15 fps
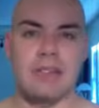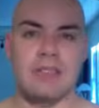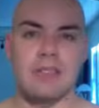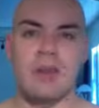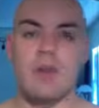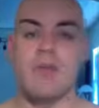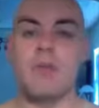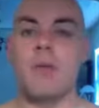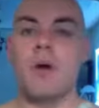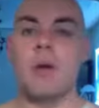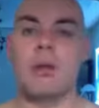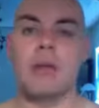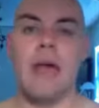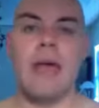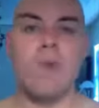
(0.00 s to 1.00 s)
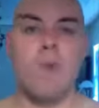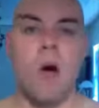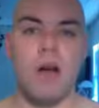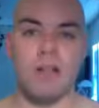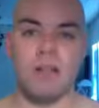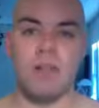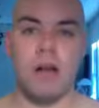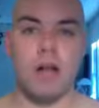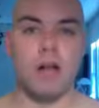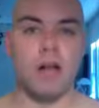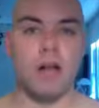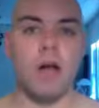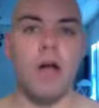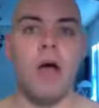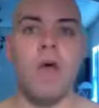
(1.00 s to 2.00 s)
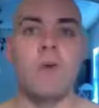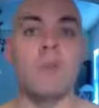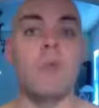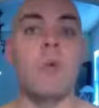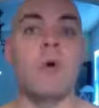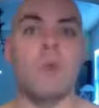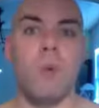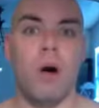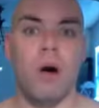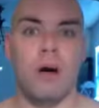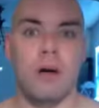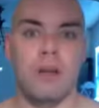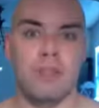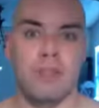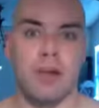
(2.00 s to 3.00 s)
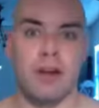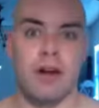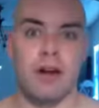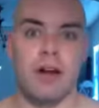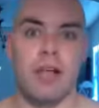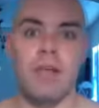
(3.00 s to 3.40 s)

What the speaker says: So if you want a light wash of color, more water is better.